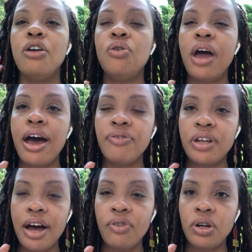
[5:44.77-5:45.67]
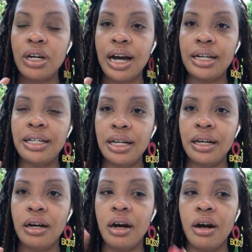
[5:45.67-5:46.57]
you have to have a good
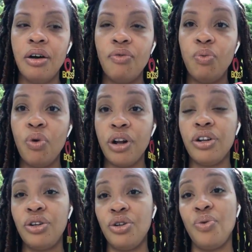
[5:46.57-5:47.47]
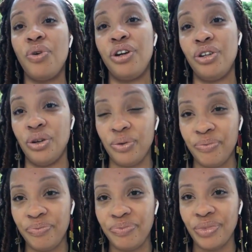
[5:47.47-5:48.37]
idea of what do you want to do?
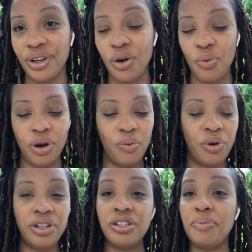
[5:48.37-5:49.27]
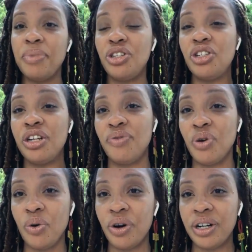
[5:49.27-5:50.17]
You know, what's the mission of
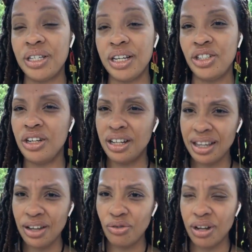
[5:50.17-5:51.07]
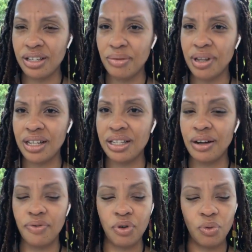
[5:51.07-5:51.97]
your organization? You can think through that, some of that
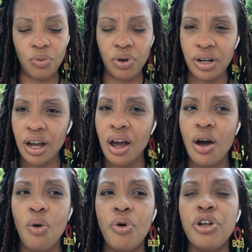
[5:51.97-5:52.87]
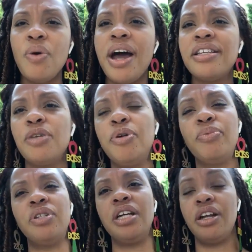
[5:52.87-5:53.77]
stuff. You know, what are you asking
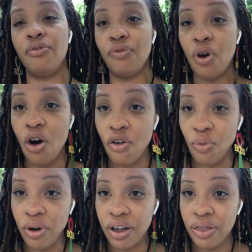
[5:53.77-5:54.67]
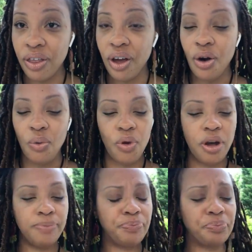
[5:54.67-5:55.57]
people to get involved with?
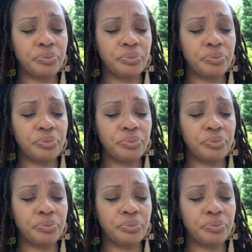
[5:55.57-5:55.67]
What